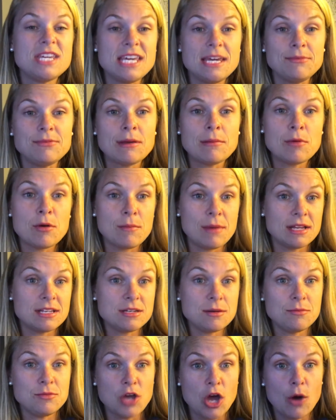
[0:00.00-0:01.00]
keep the
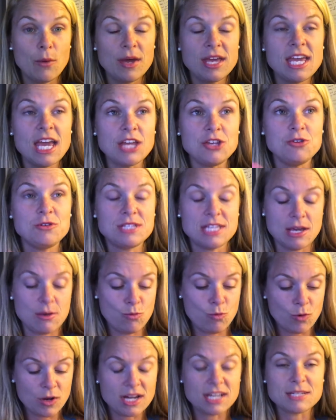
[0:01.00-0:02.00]
momentum going and you say
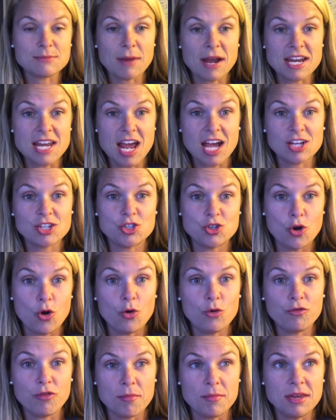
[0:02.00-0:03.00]
what is my next
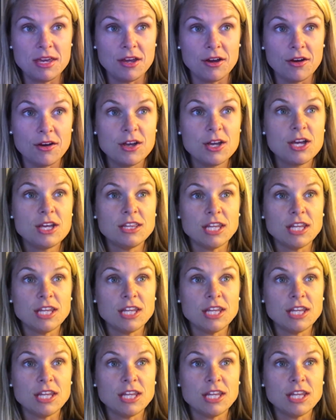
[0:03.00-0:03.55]
goal from here